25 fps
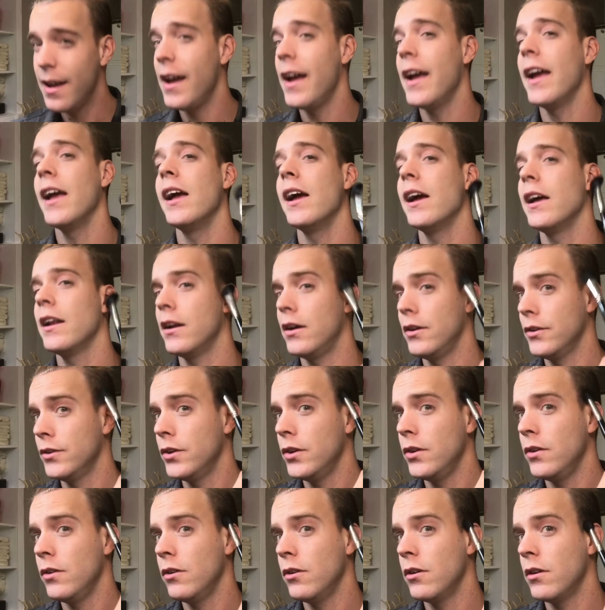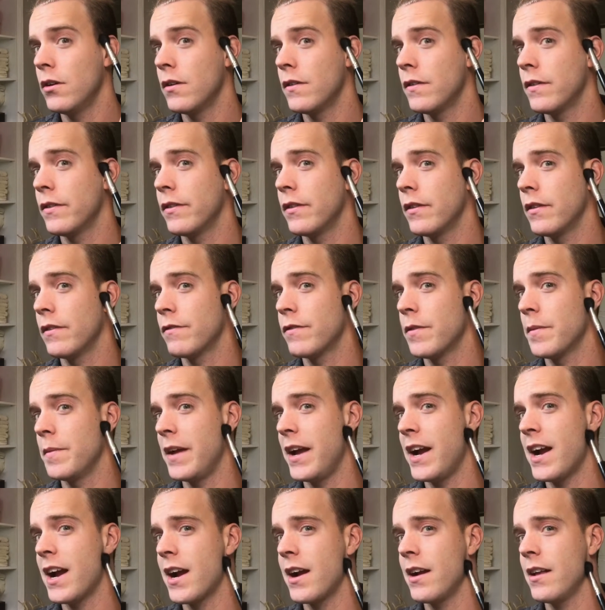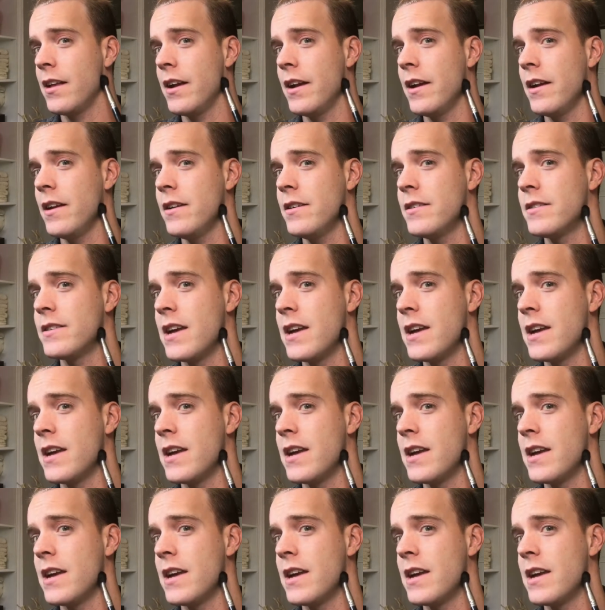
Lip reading: and I'll do from the hairline